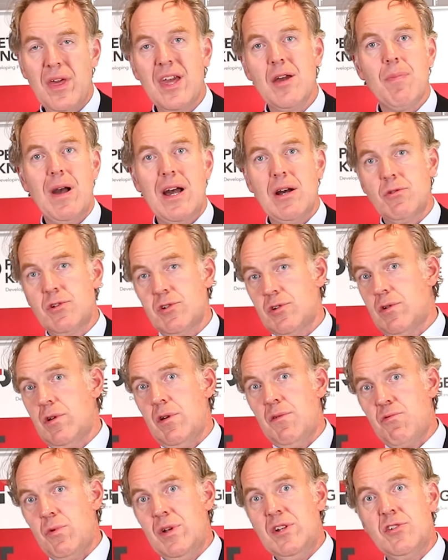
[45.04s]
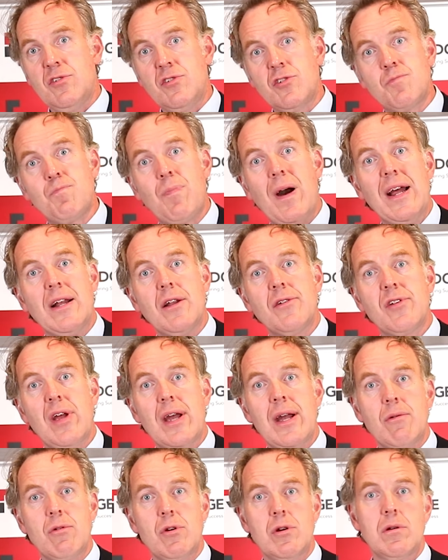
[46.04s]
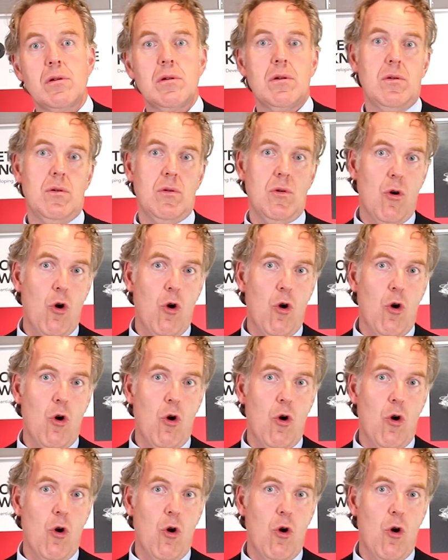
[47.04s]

think about, uh, for instance, pilot error,